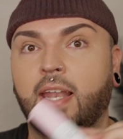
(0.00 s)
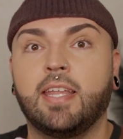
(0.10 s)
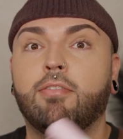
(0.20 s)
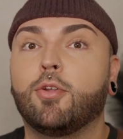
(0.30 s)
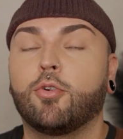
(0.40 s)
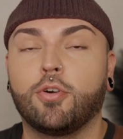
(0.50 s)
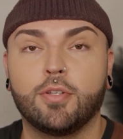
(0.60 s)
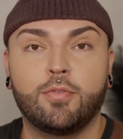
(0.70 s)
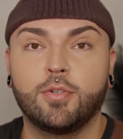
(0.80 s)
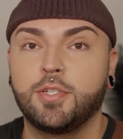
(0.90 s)
And even the girl on
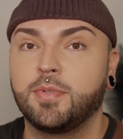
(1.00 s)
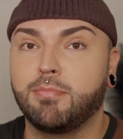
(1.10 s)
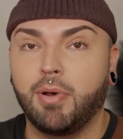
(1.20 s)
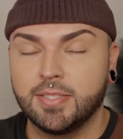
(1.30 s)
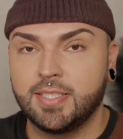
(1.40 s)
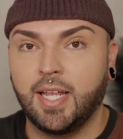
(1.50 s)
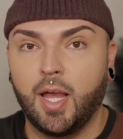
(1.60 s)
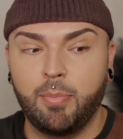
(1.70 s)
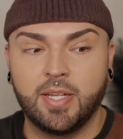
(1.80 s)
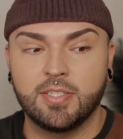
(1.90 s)
the phone, she was busting
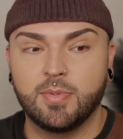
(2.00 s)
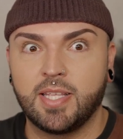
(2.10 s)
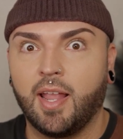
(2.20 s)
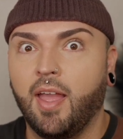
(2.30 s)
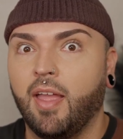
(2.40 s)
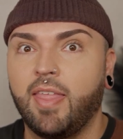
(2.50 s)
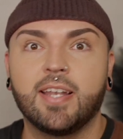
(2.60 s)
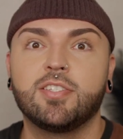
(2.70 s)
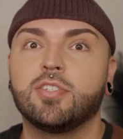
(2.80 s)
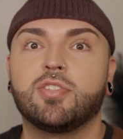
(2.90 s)
up because she was like, that
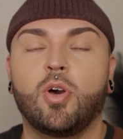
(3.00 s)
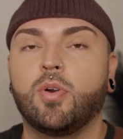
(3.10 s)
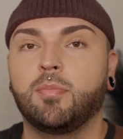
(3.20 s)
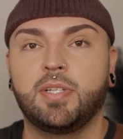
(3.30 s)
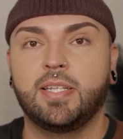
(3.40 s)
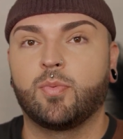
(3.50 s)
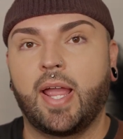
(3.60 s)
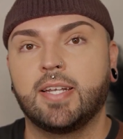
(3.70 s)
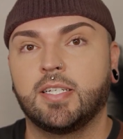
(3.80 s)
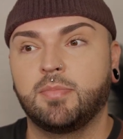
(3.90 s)
is just so completely
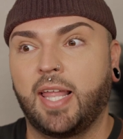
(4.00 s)
random.